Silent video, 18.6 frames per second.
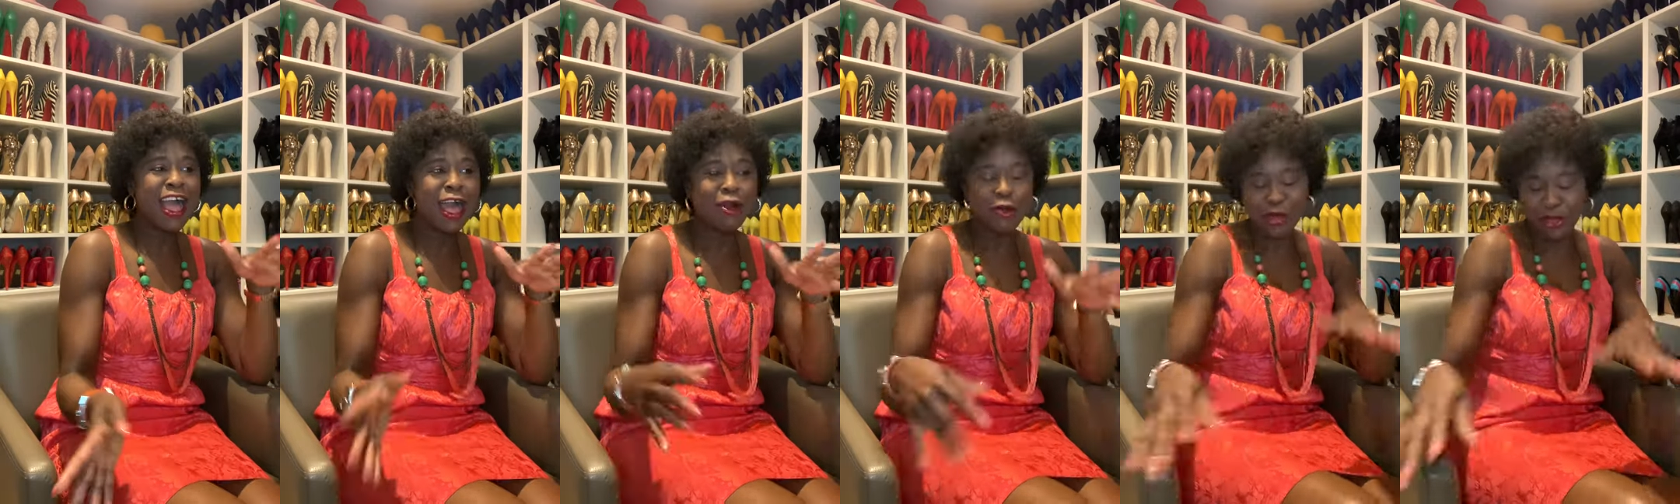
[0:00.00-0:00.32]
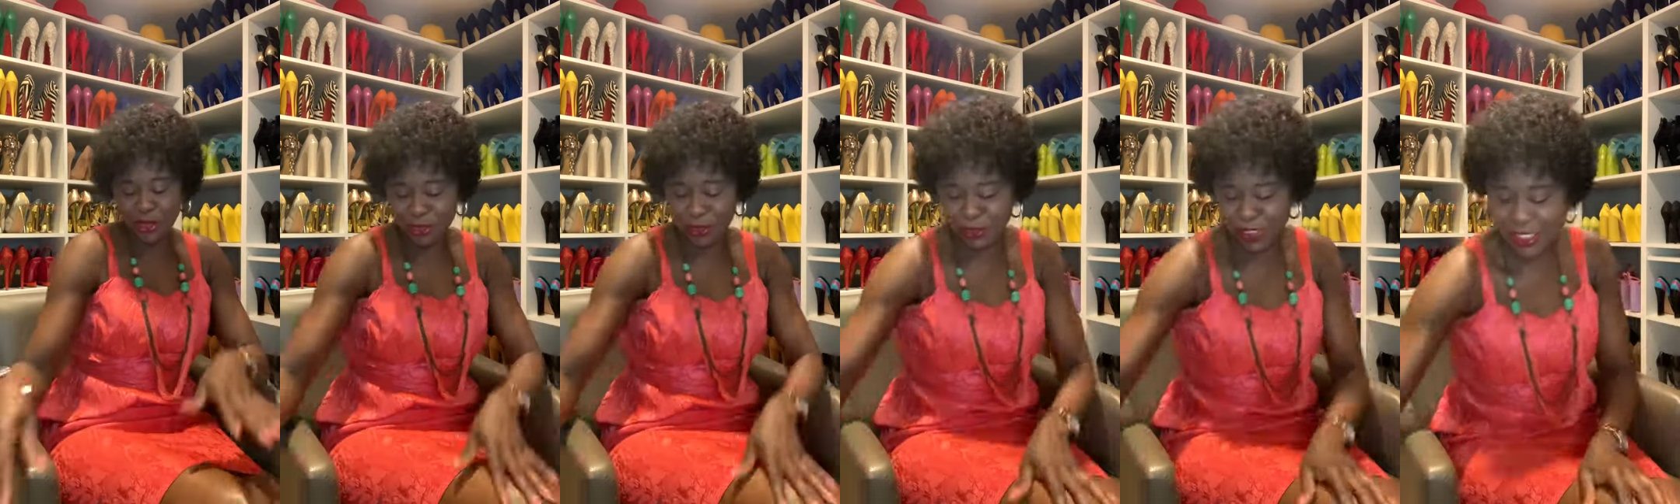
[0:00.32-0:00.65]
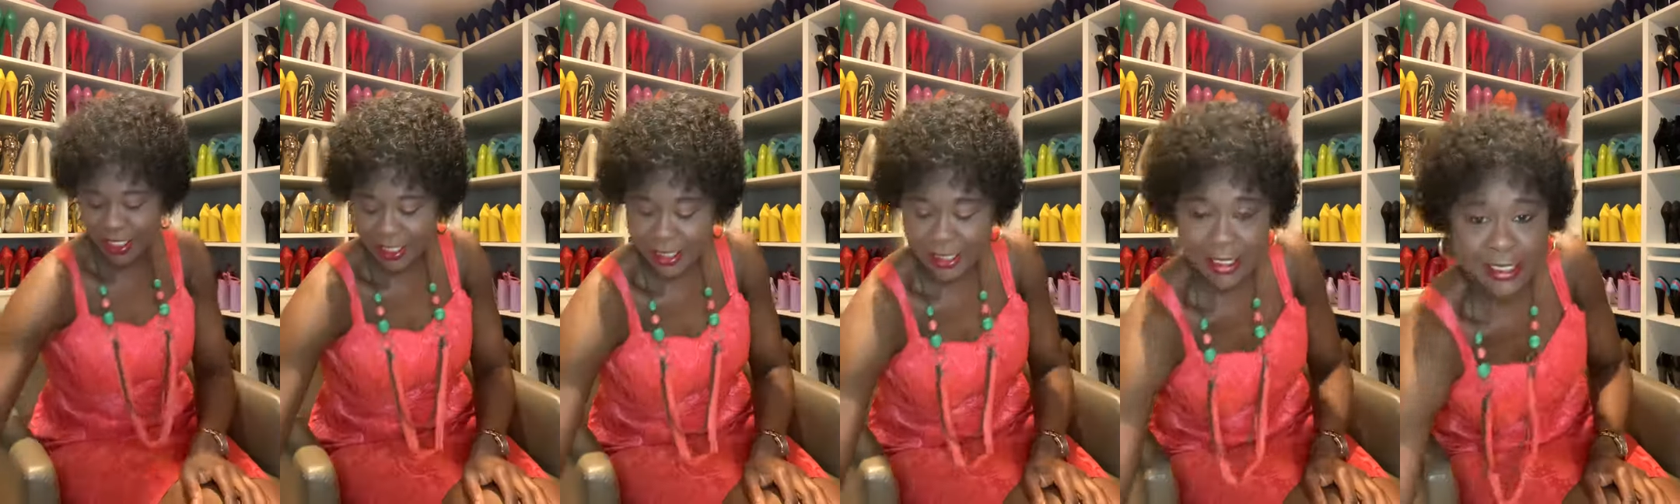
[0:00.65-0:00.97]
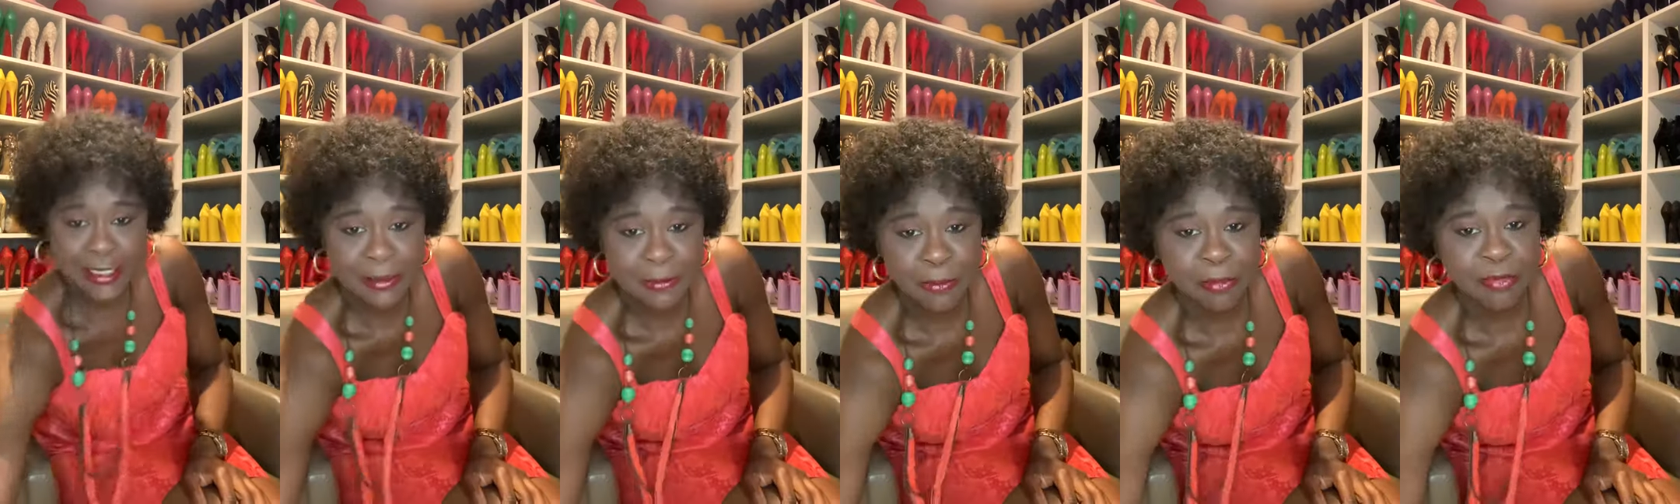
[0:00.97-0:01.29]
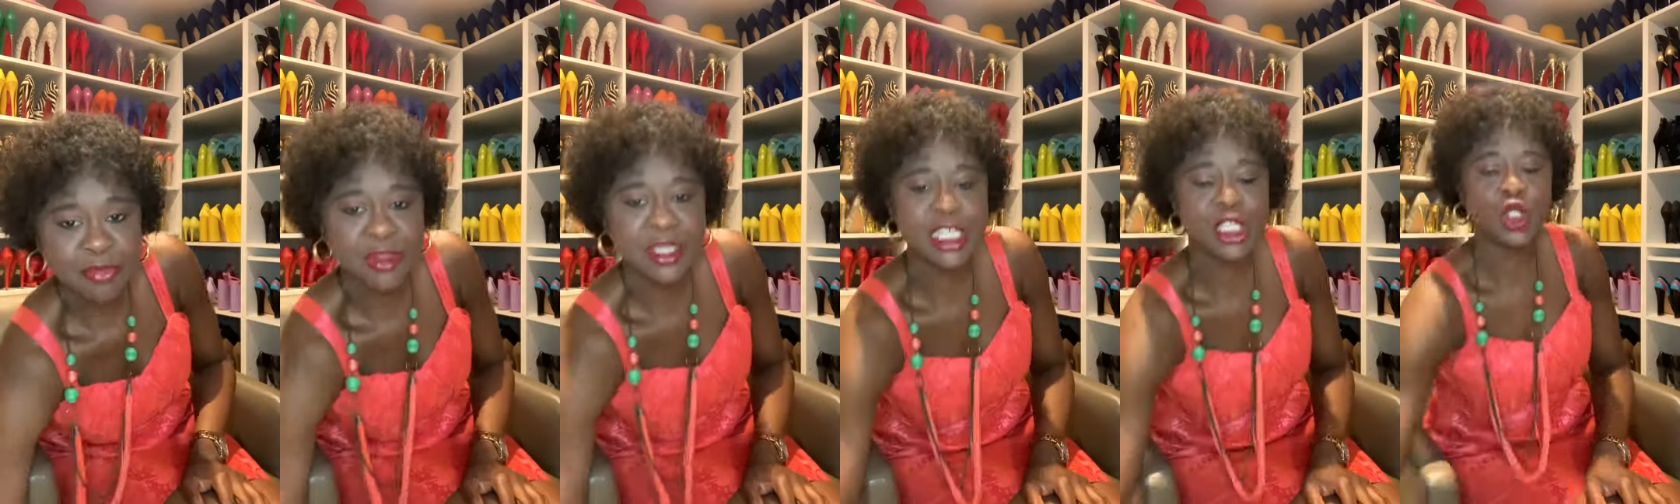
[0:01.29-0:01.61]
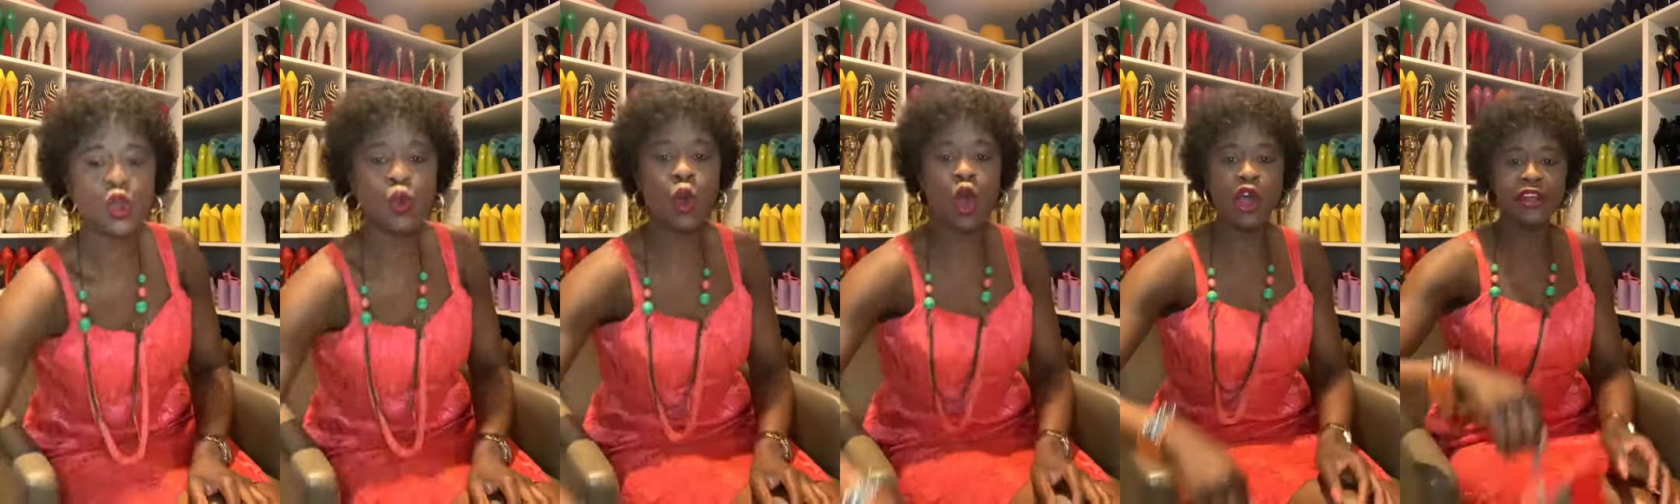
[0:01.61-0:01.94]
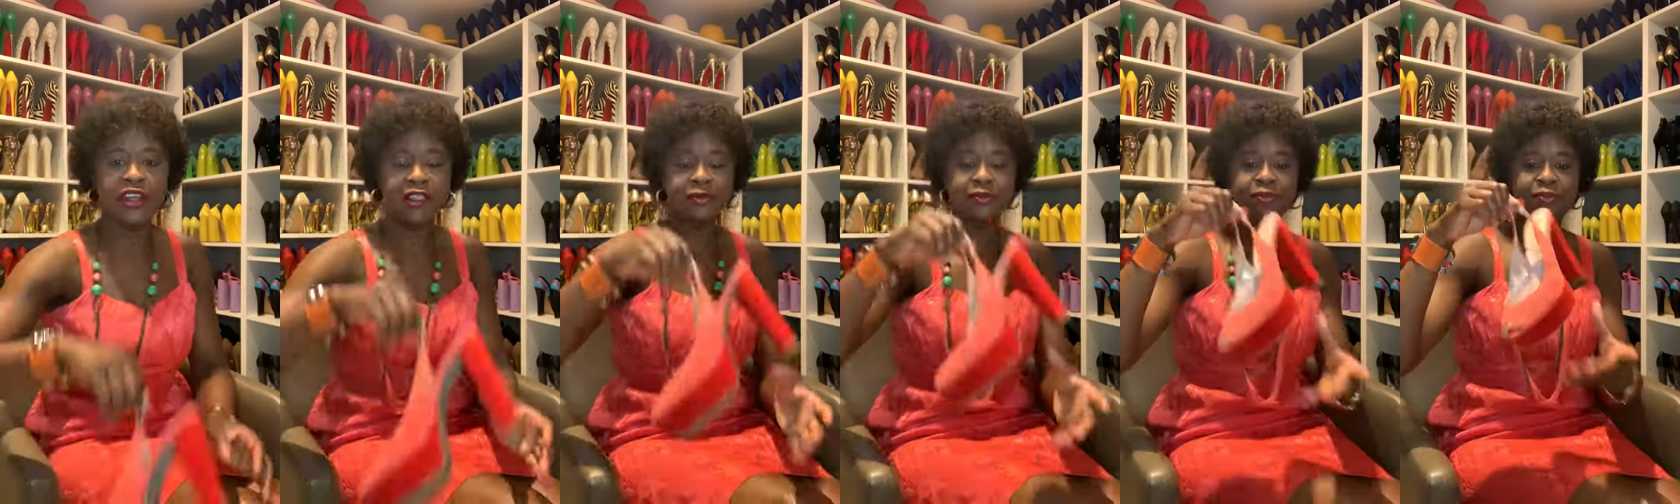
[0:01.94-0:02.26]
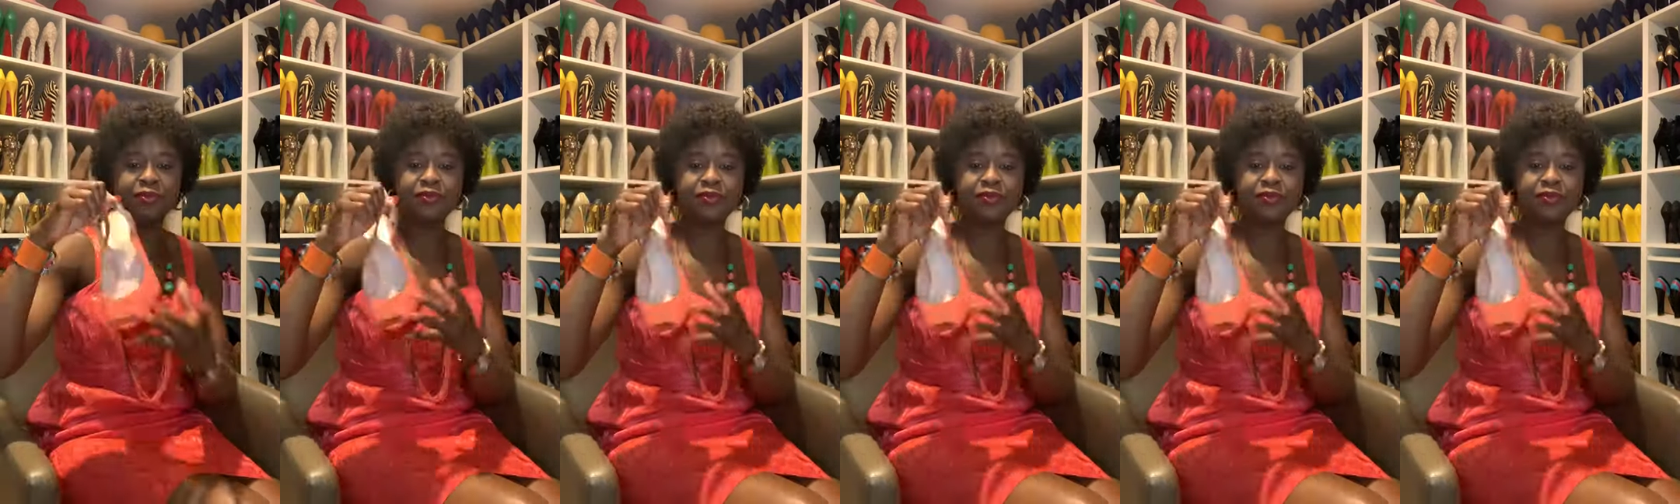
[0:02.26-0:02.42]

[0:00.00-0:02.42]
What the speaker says: I will use this one,